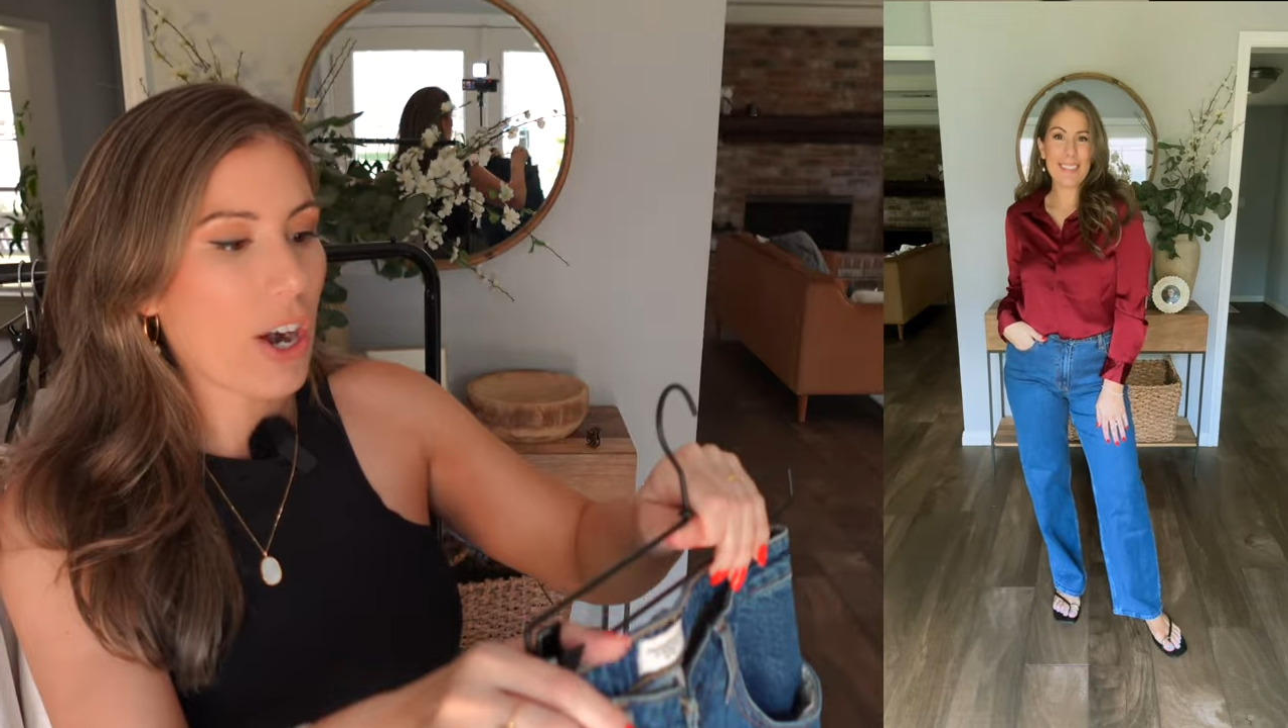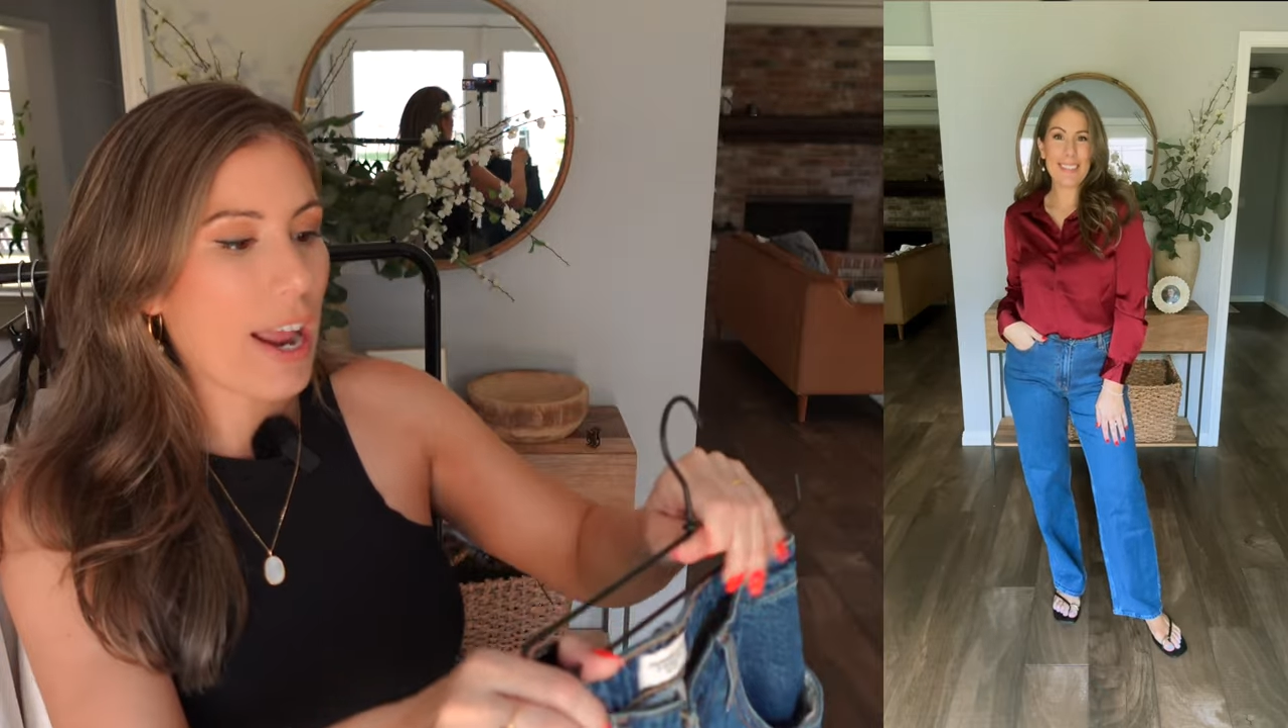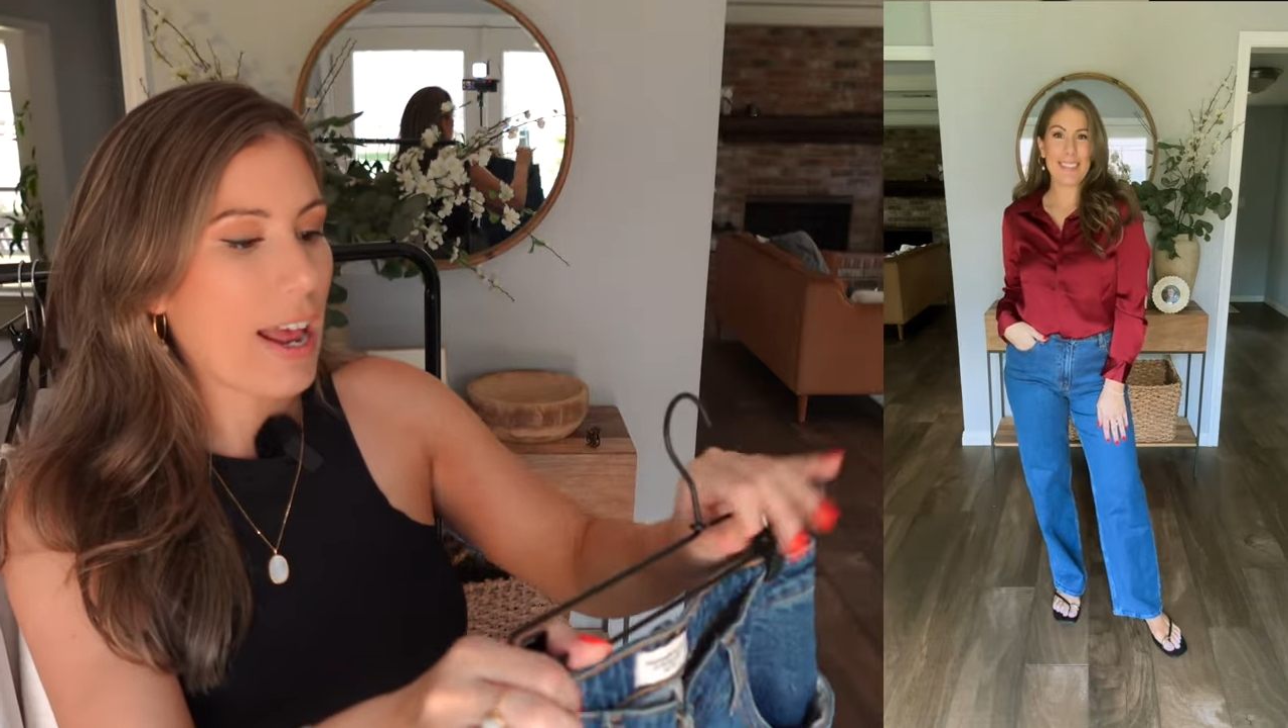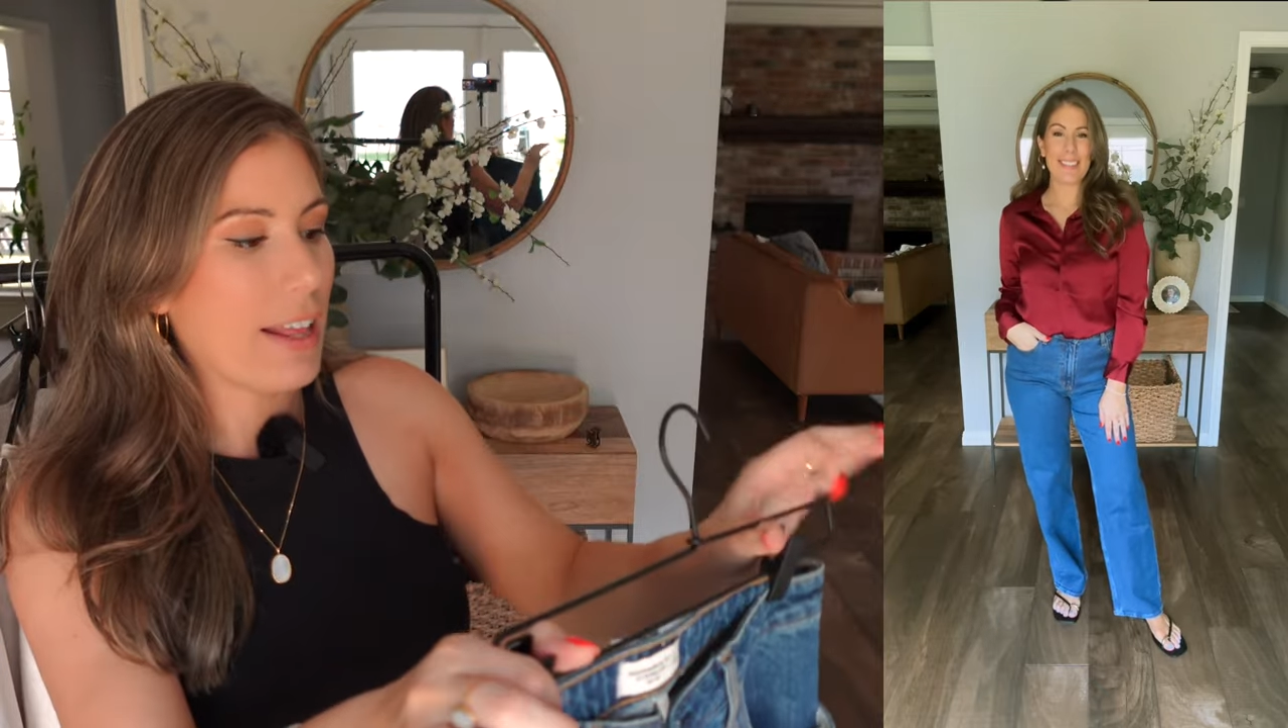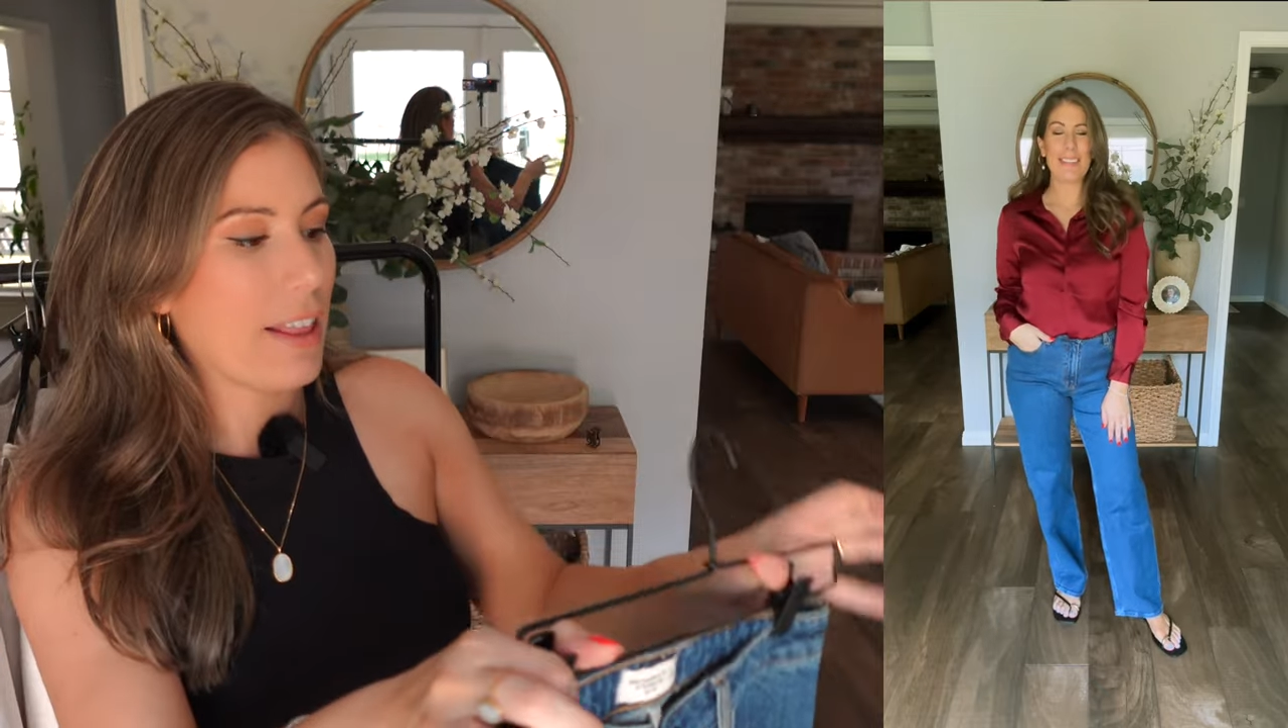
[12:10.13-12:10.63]

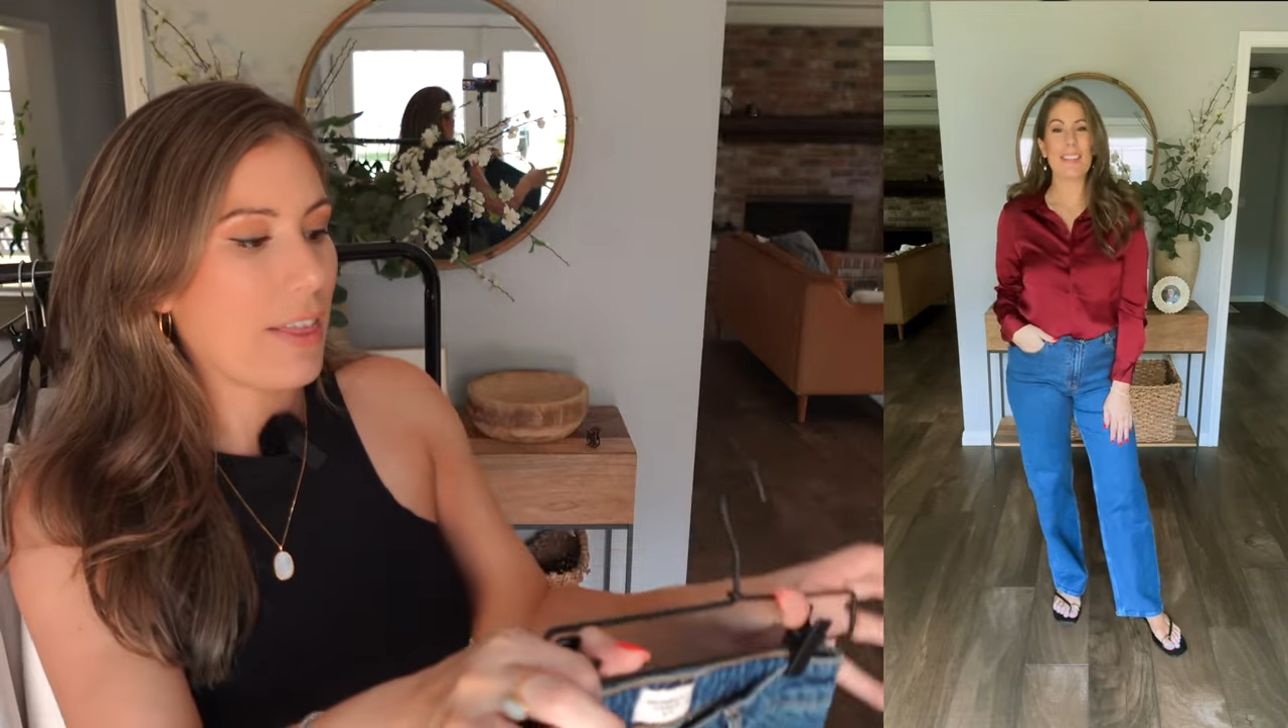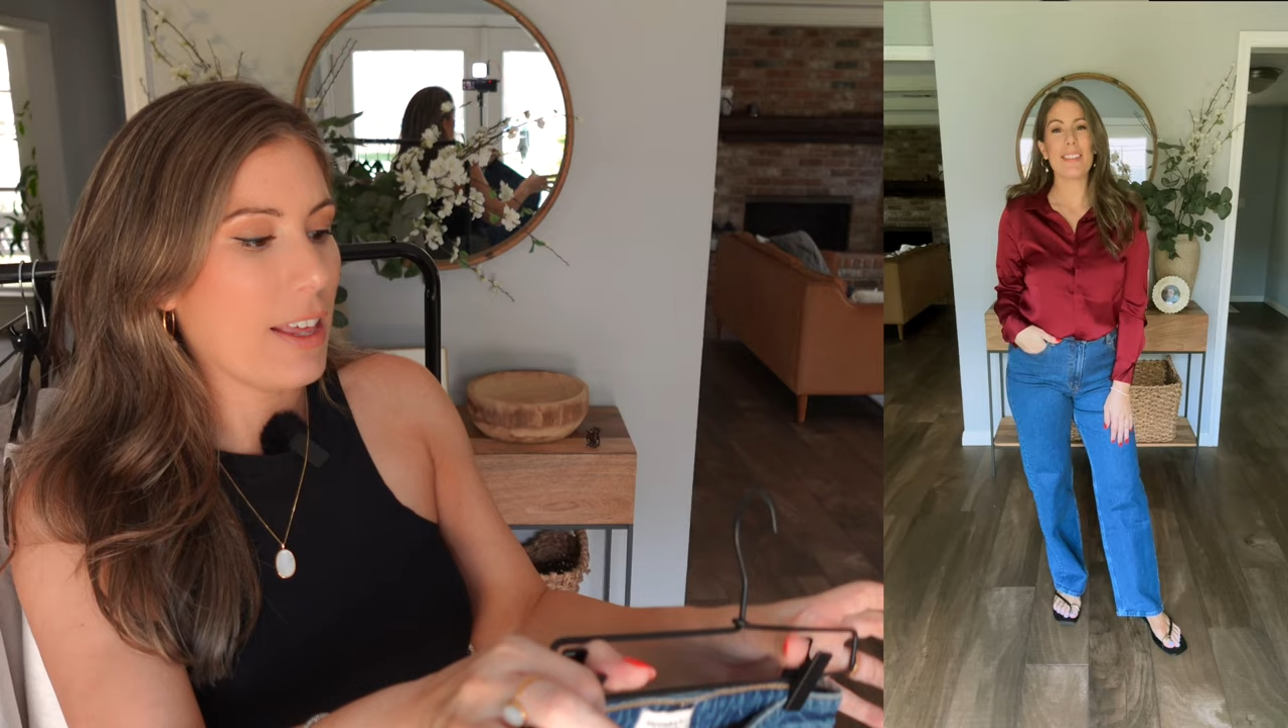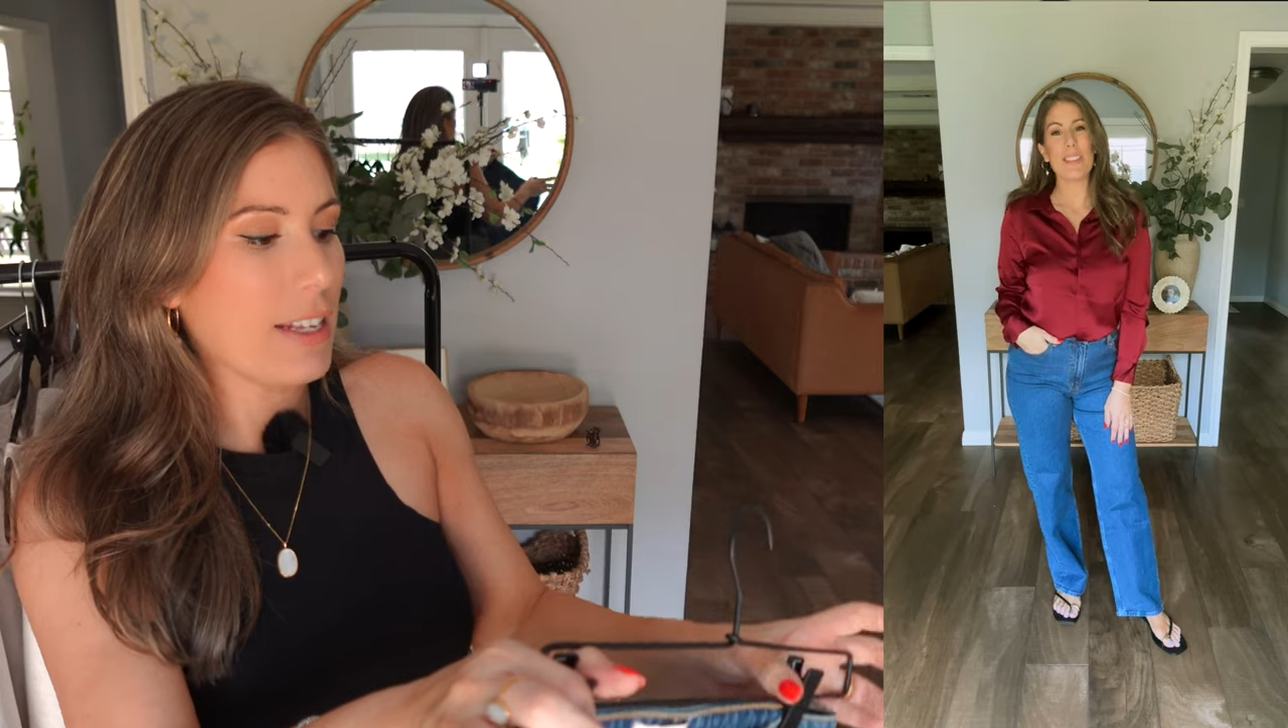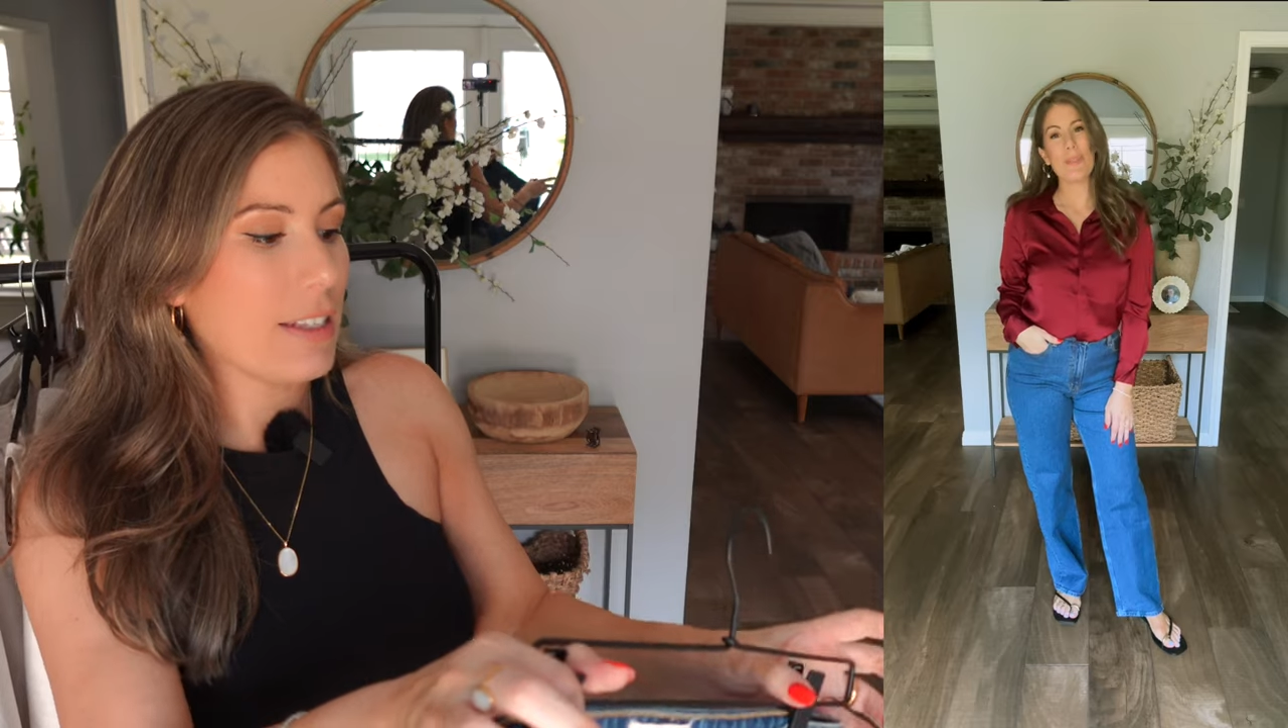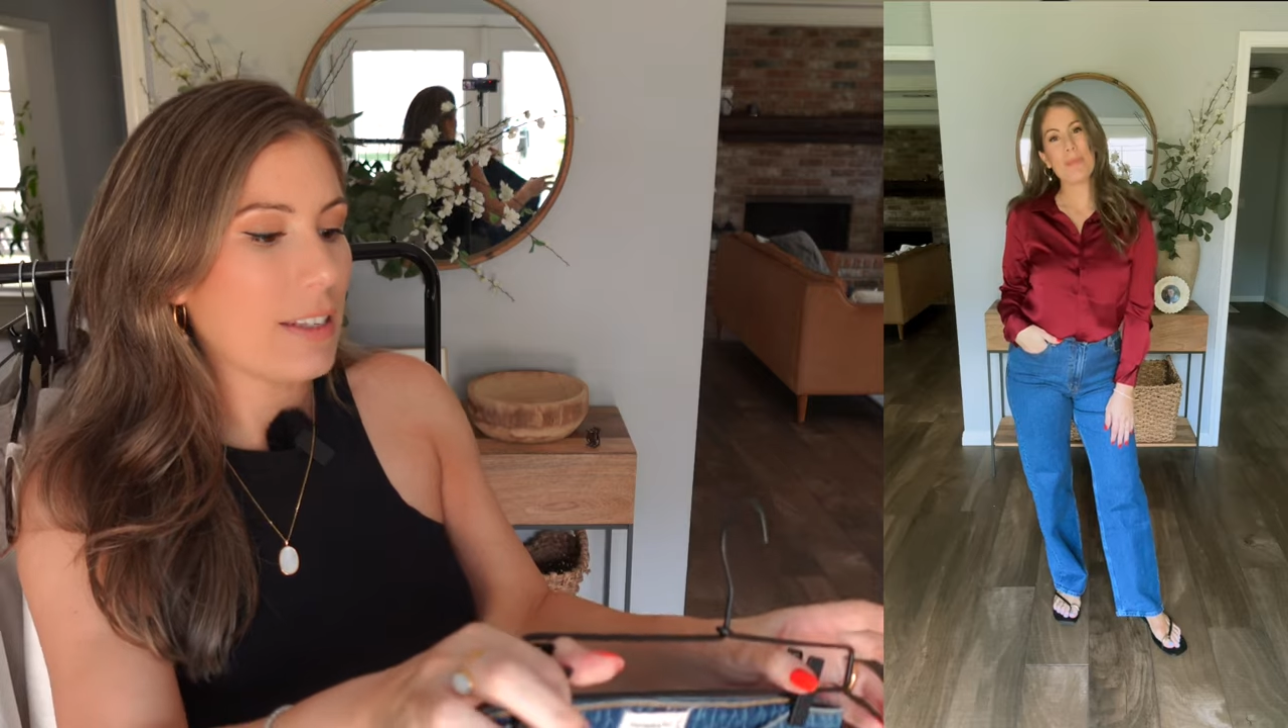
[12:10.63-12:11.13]
and
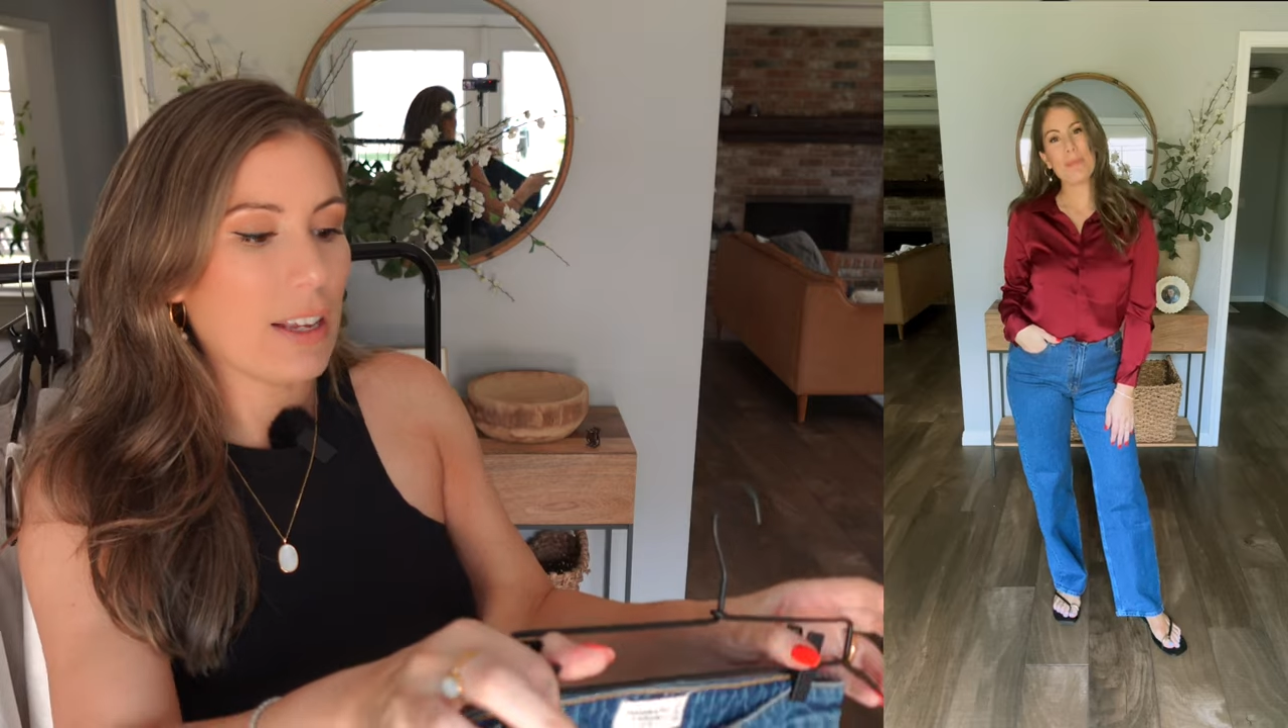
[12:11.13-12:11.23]
this